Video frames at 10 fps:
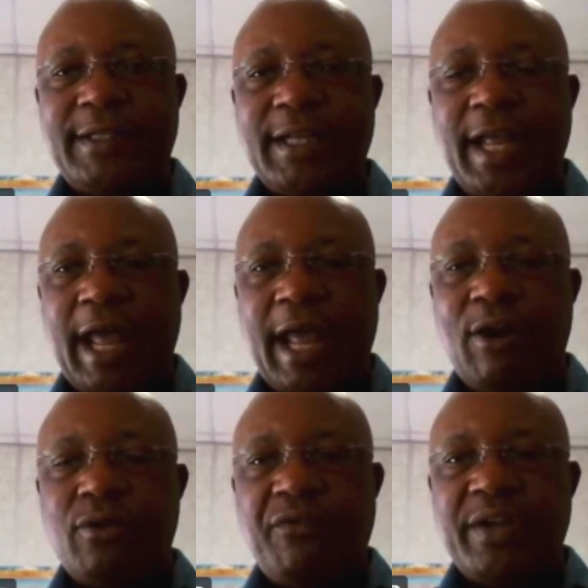a lot
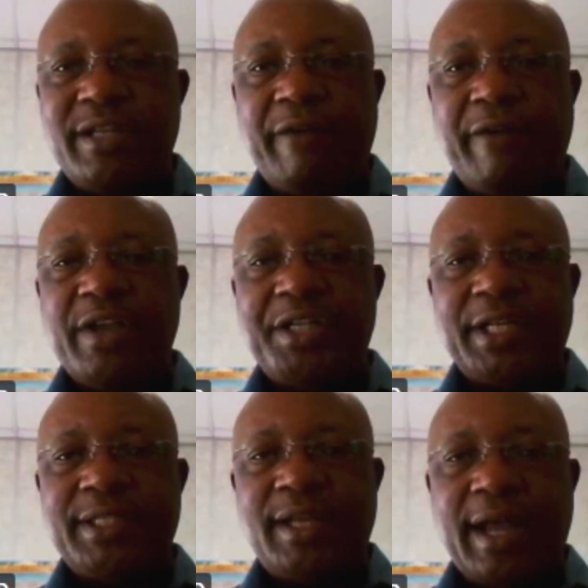of
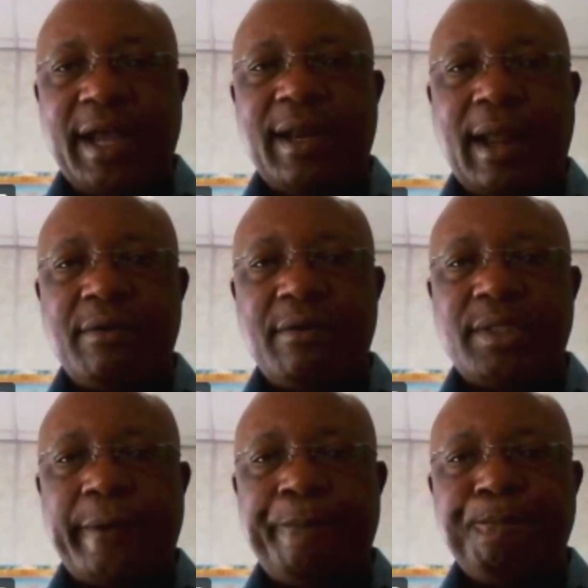interventions in agriculture
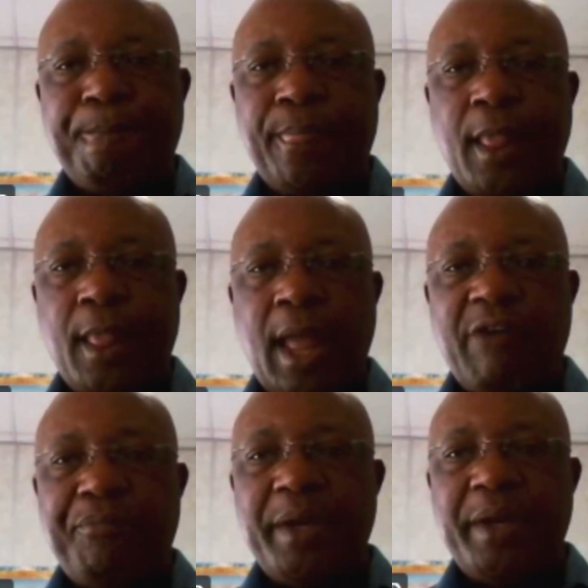
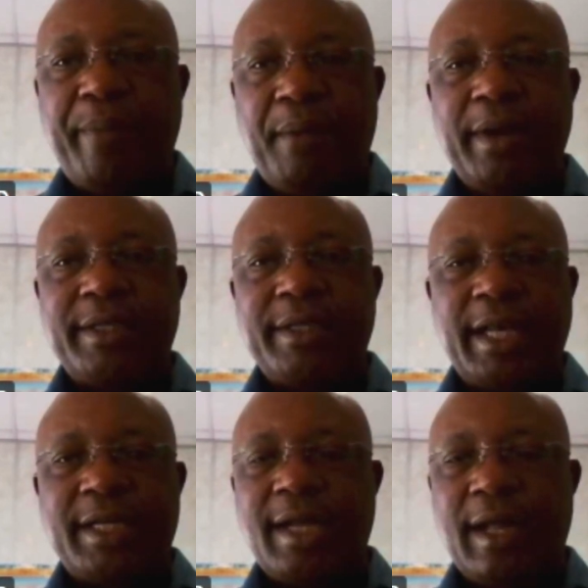have been public
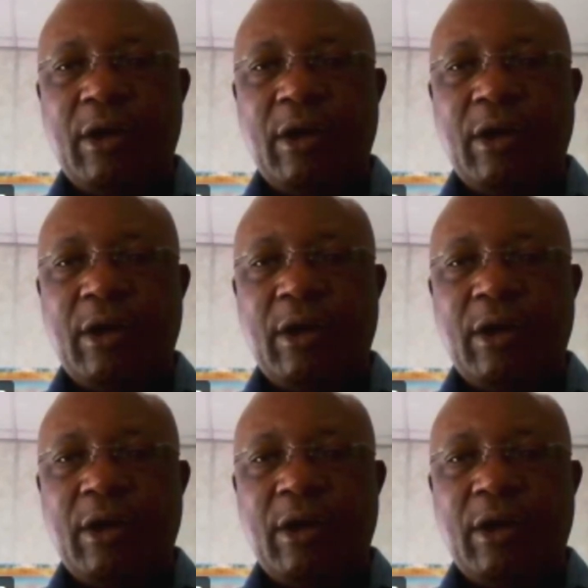sector.